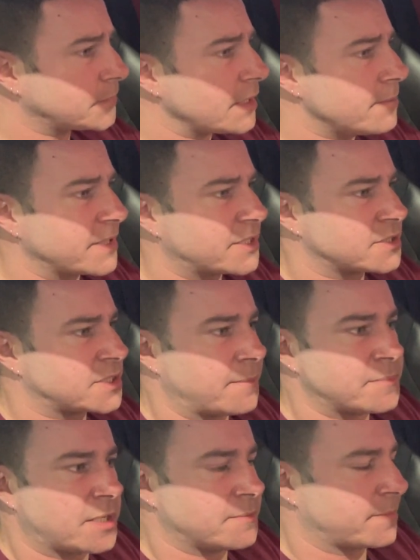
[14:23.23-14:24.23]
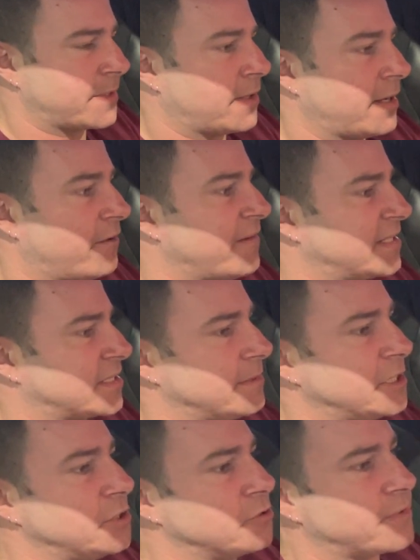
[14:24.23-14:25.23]
Because sometimes, I mean, I've had some
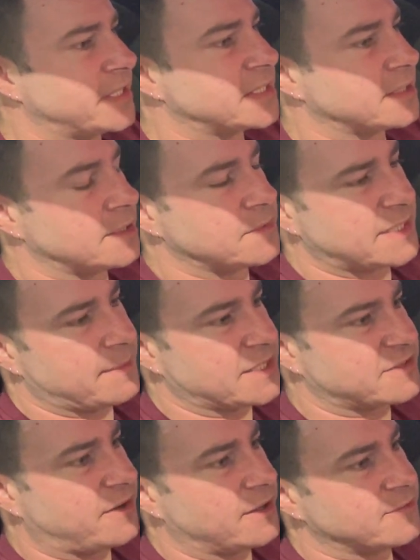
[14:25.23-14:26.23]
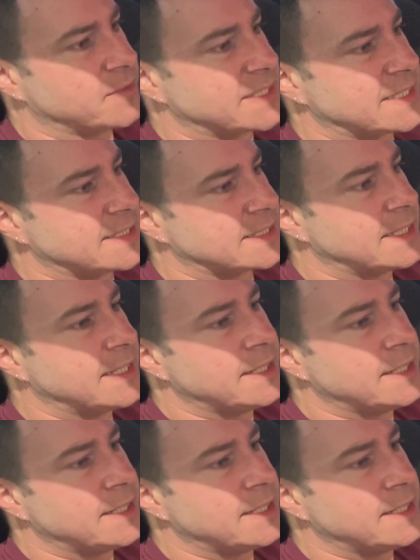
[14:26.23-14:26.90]
issues recently with an MX-5 we did,